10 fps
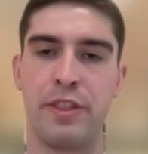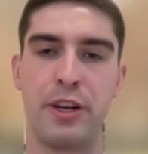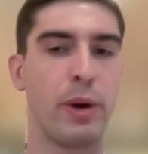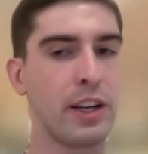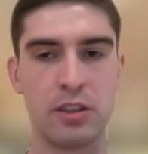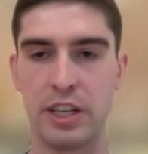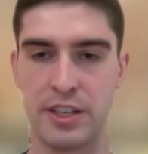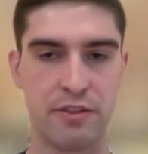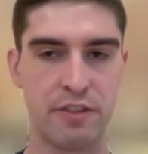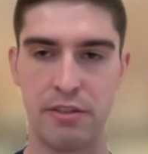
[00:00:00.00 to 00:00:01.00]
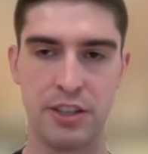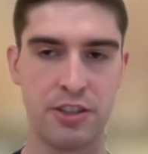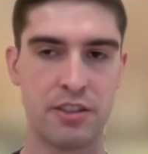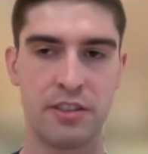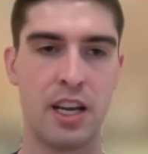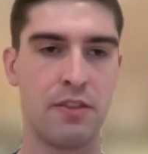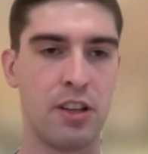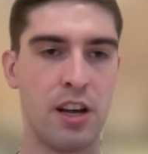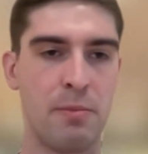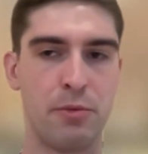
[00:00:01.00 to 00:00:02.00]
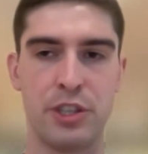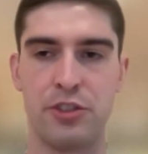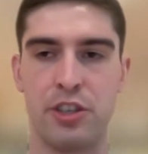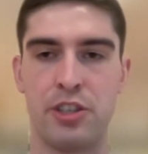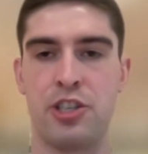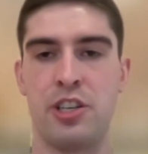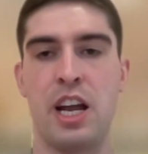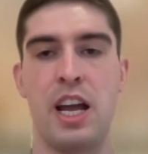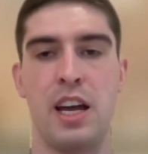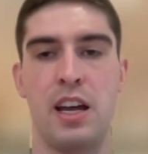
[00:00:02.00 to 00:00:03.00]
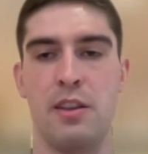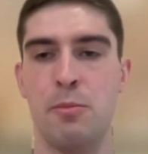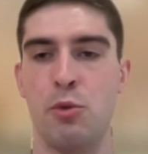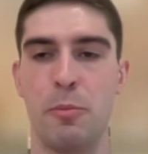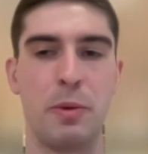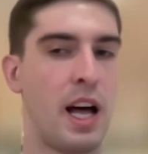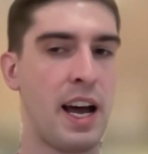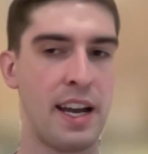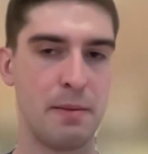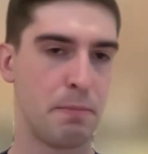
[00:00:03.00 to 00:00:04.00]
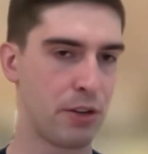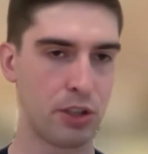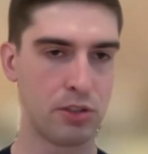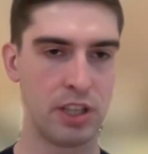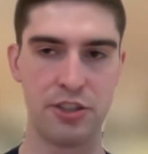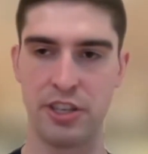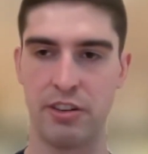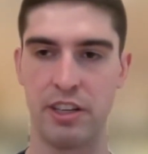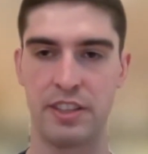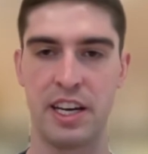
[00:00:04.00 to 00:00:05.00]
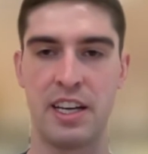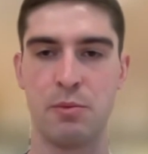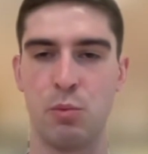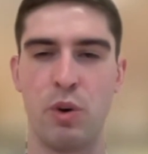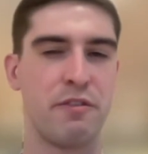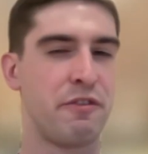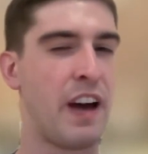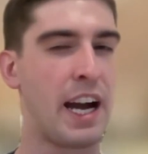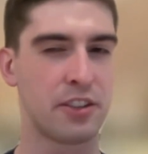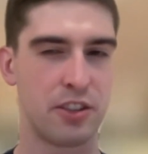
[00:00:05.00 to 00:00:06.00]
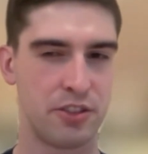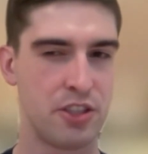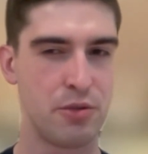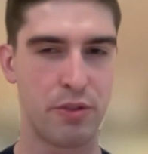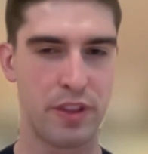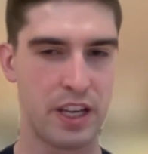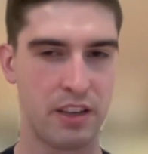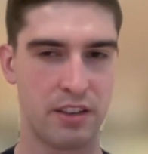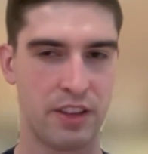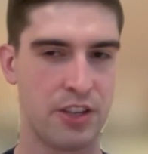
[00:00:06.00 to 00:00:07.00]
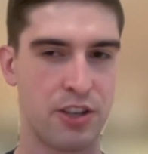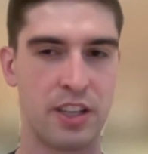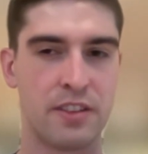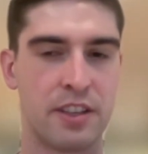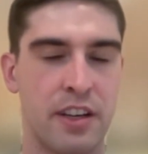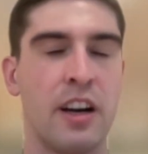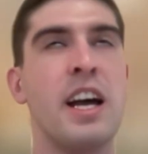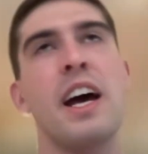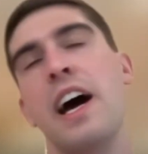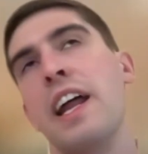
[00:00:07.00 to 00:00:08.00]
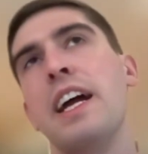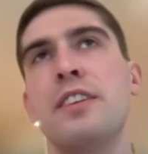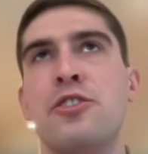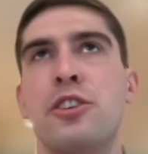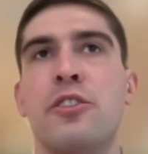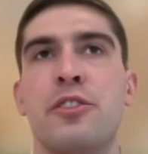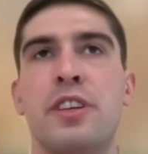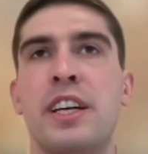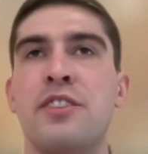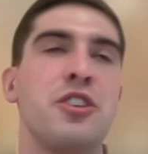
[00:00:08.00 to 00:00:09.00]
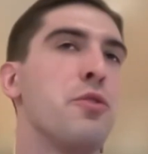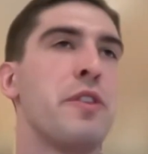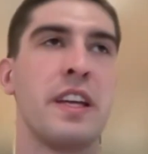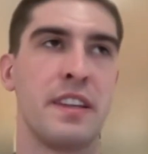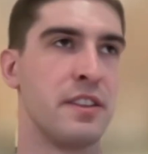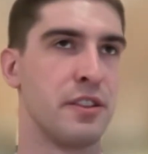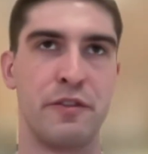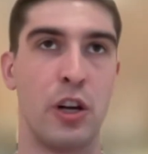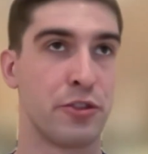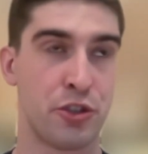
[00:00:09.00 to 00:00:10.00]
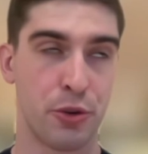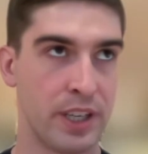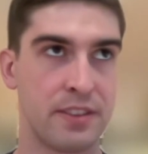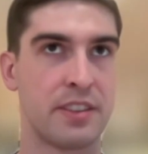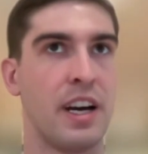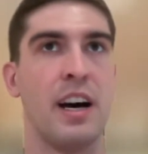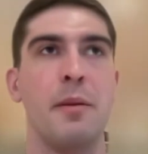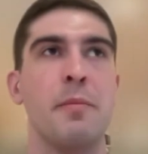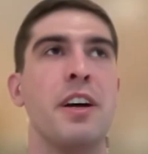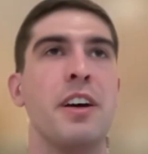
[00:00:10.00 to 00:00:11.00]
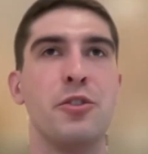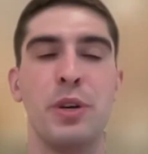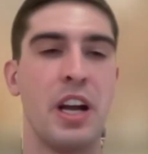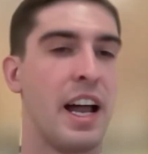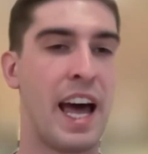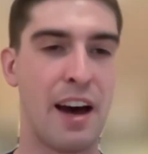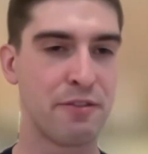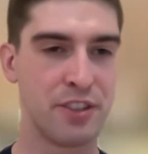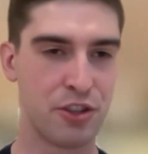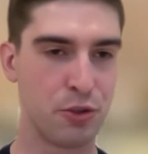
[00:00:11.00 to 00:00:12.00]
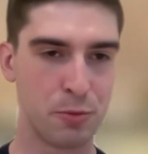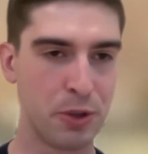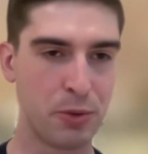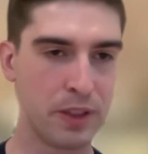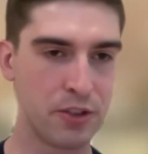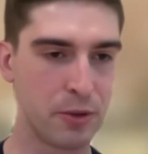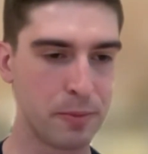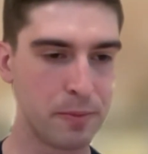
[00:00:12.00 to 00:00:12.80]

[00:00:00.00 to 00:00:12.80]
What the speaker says: theoretical agent foundation side of alignment research and the more applied empirical engineering side, what factors do you think they should consider? And I guess I should also say, do you think this is a false choice? Do we not have to choose between the two?